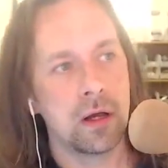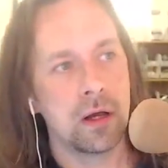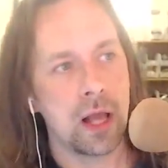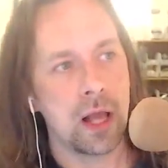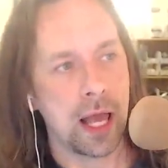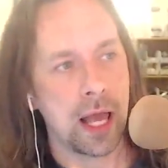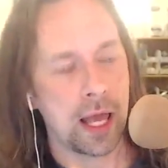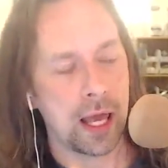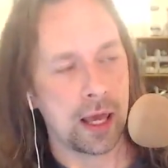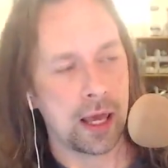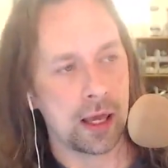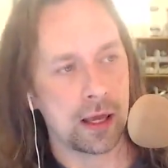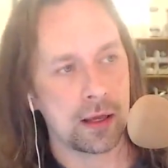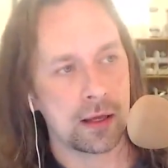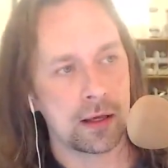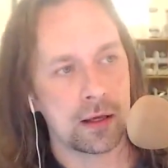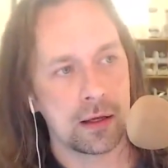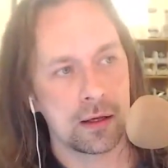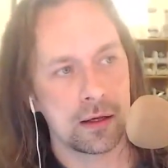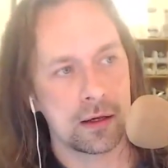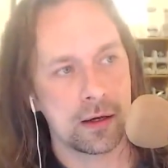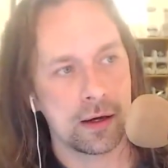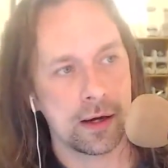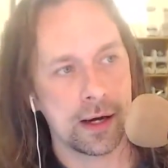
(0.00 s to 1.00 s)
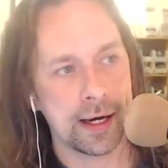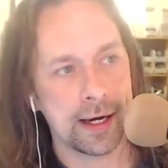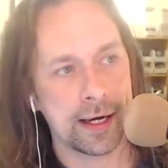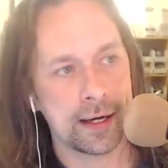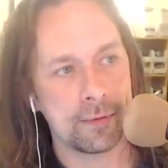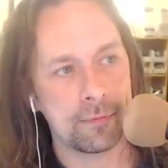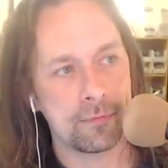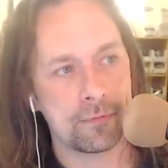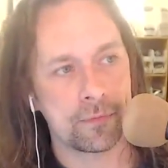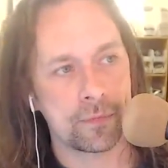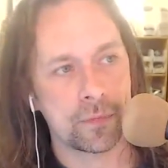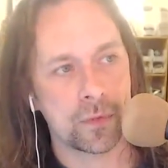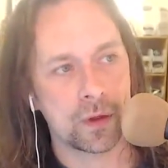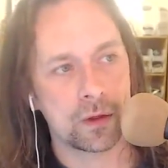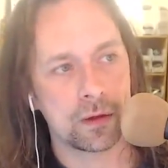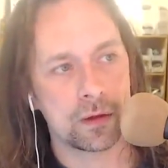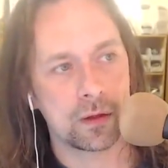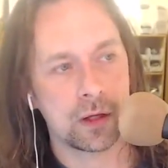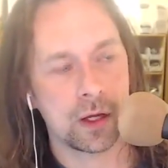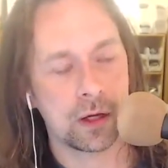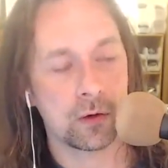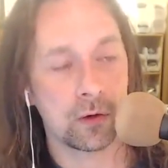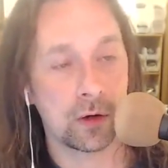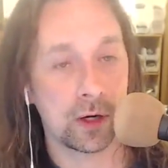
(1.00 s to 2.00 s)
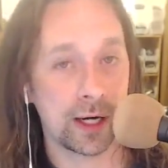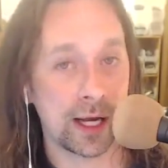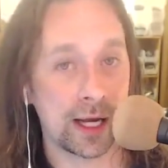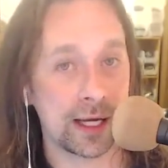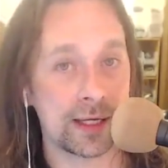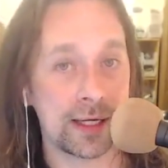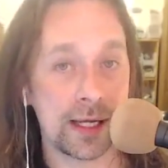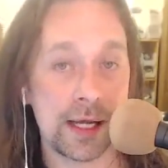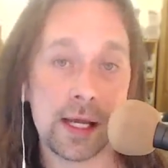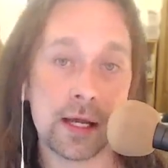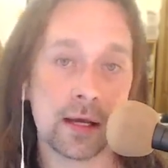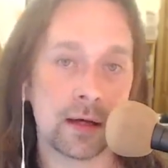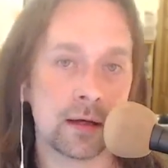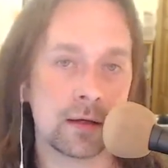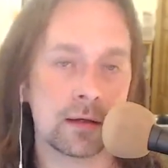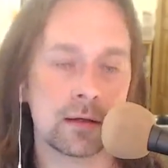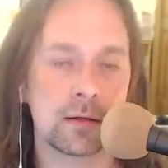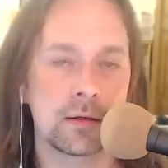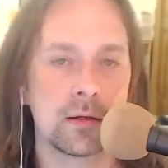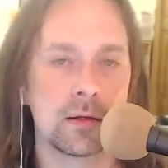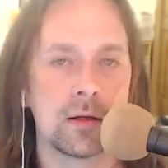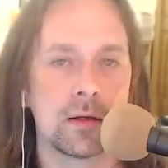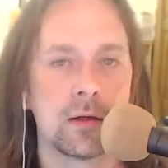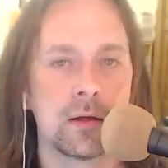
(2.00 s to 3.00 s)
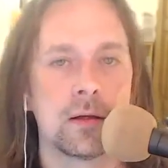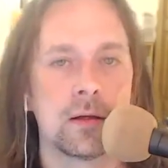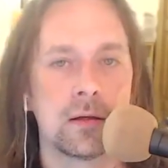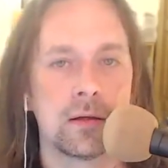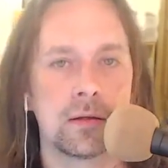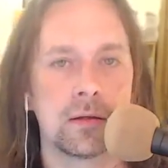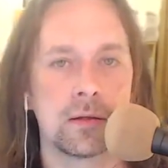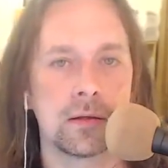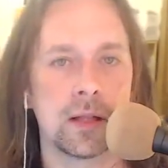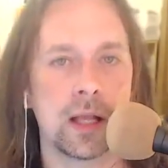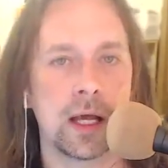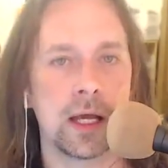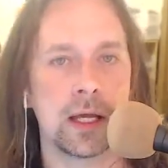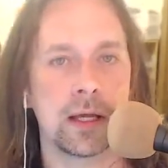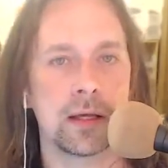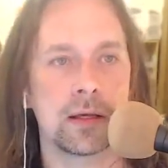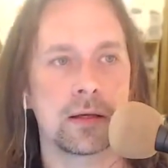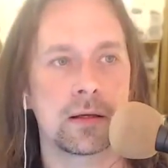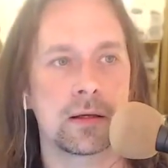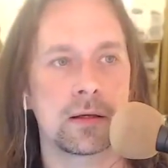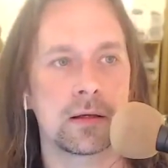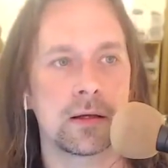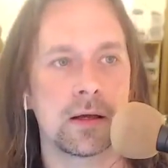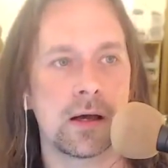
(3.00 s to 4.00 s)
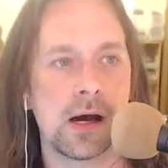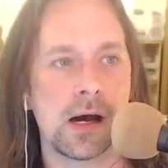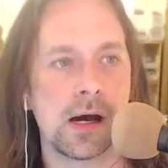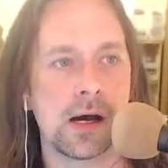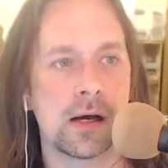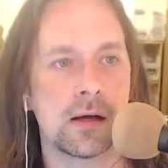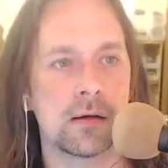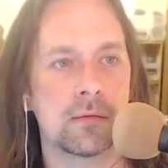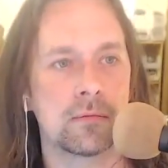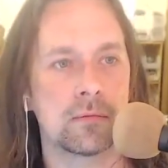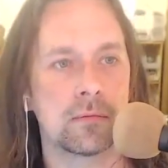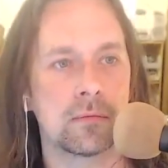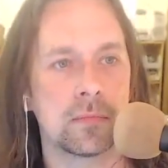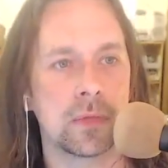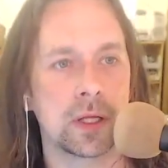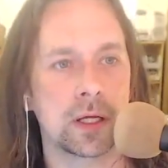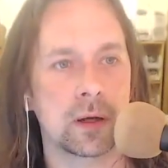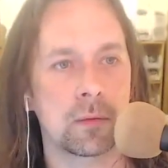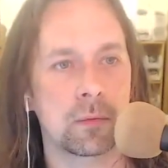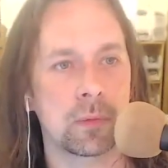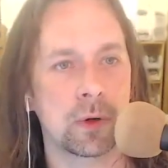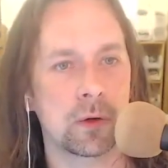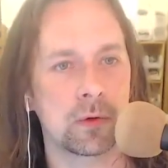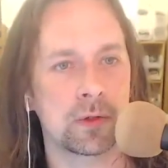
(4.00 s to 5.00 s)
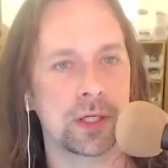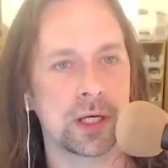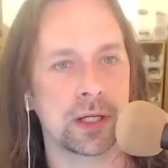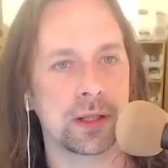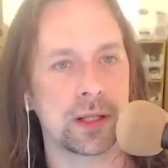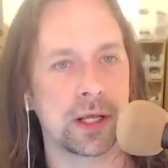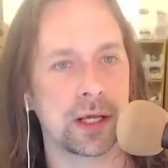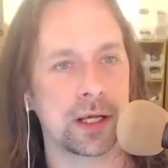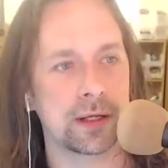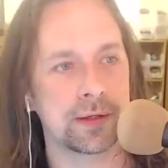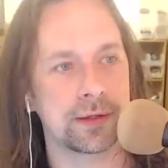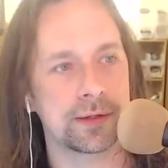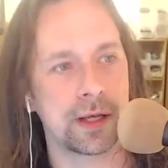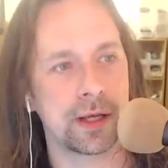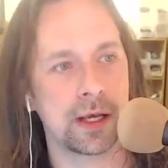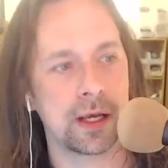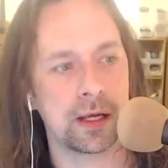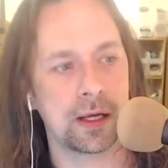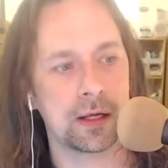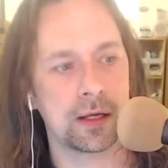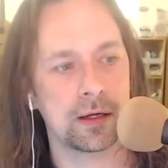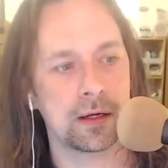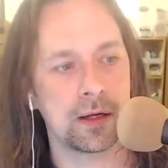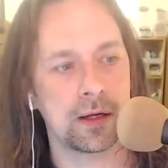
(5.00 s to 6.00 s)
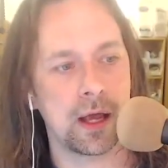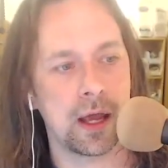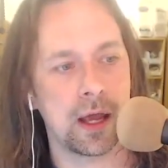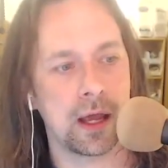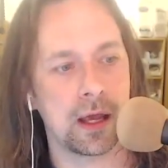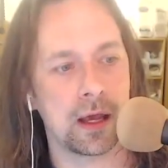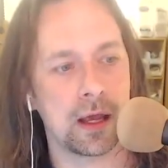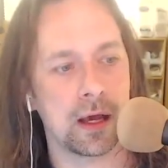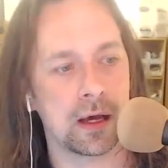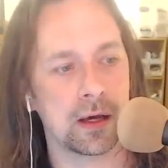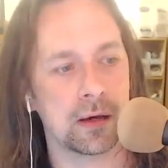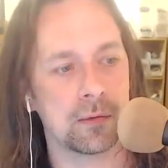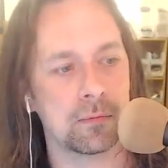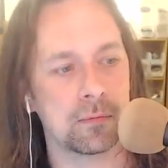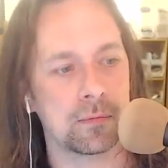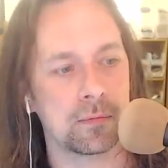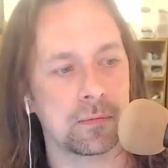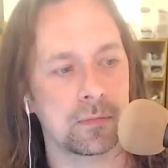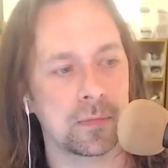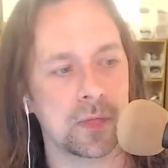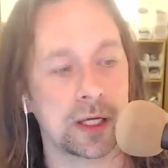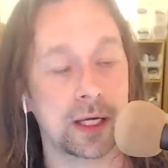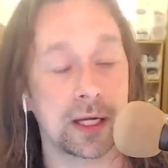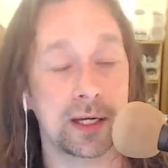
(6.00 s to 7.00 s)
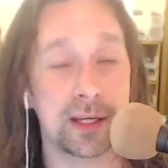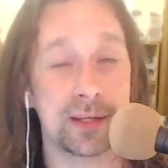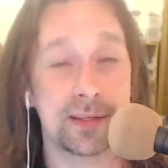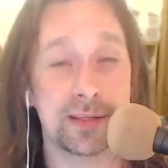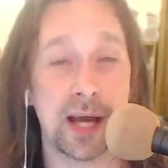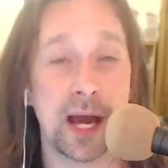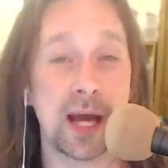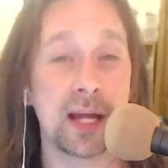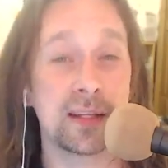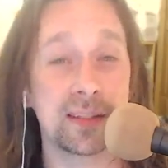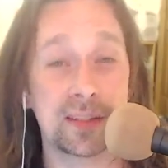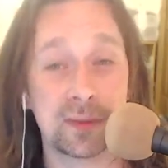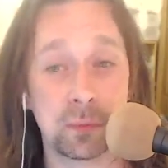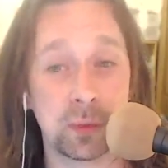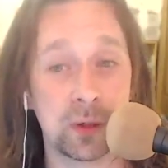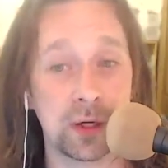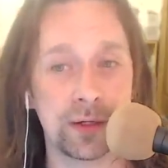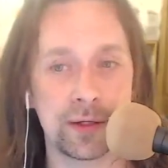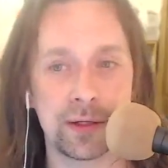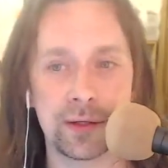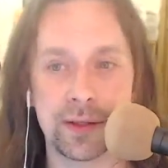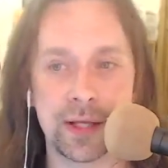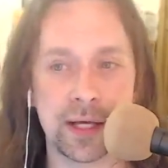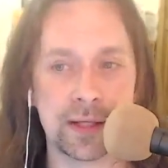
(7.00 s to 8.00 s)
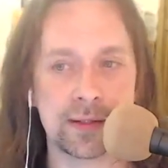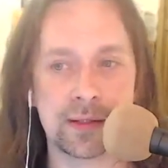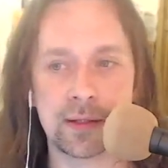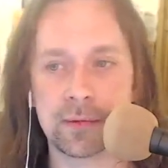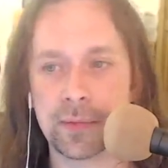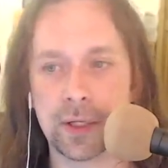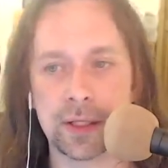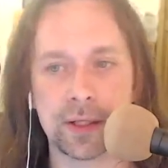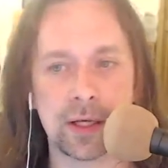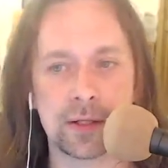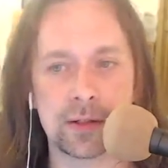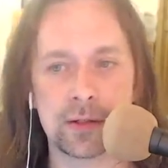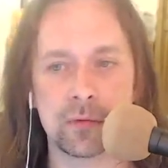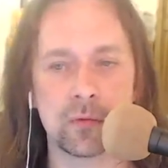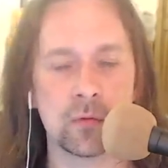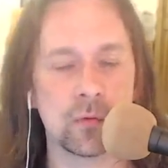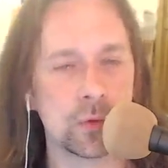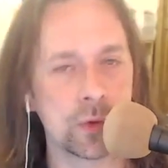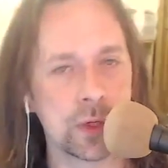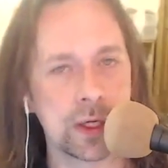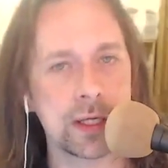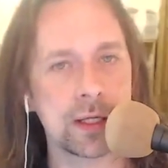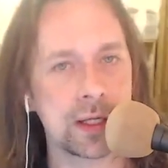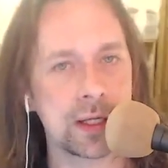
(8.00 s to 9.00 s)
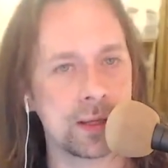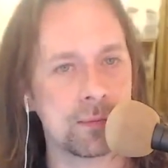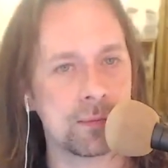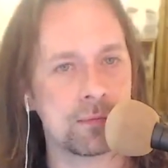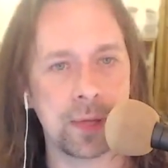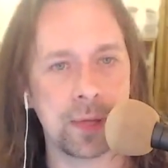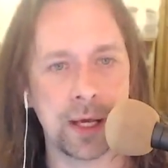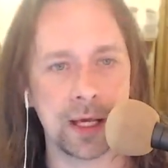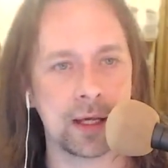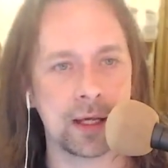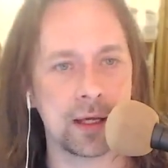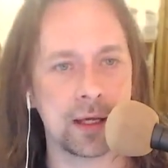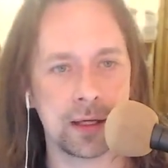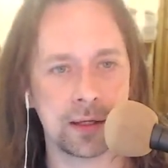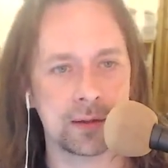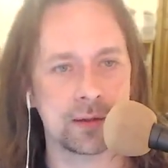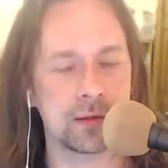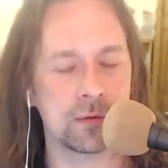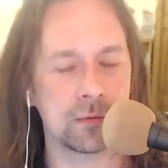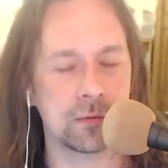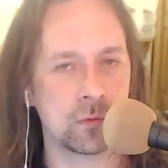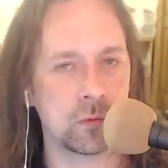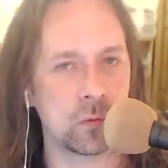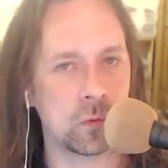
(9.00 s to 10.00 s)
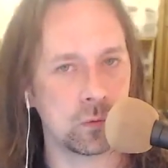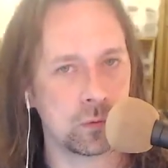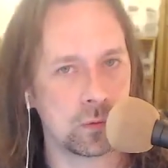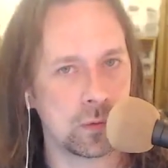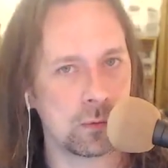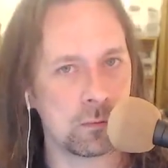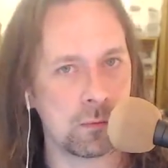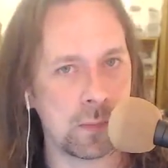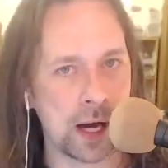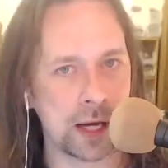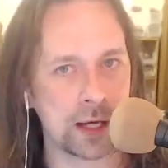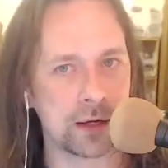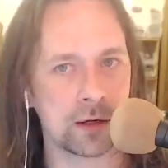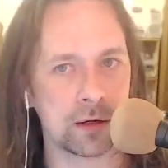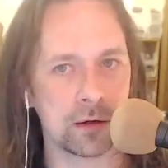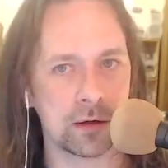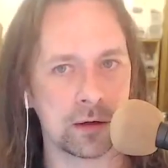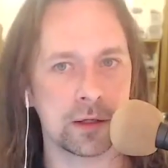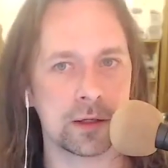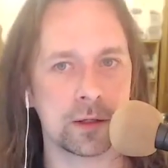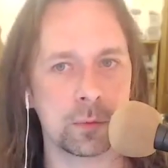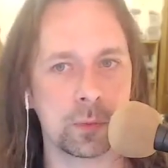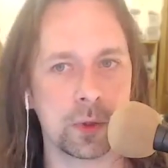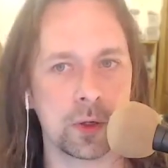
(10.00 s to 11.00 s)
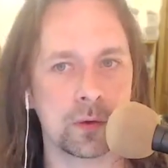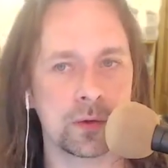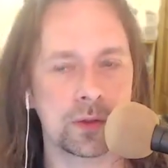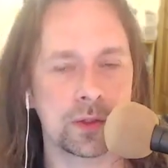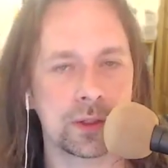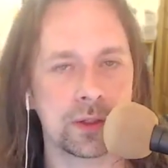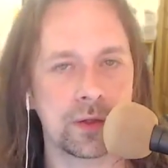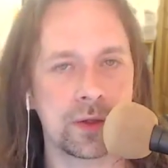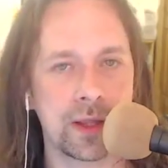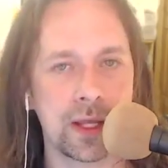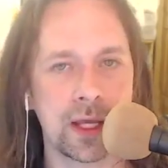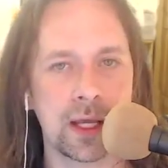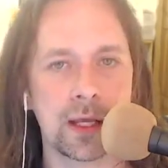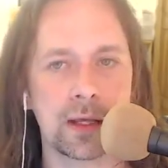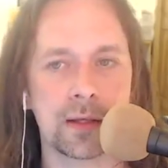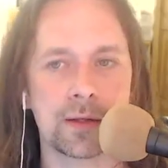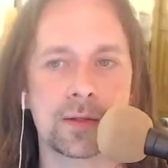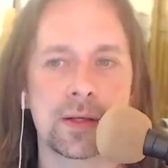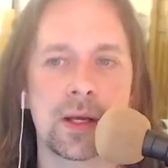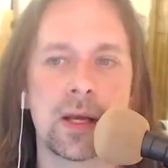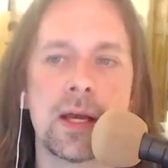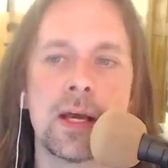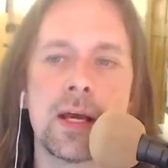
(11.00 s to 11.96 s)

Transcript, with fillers: a um, or an idea like um, like approaching things in a um, like a design sprint that's something that's really big into my current approach to things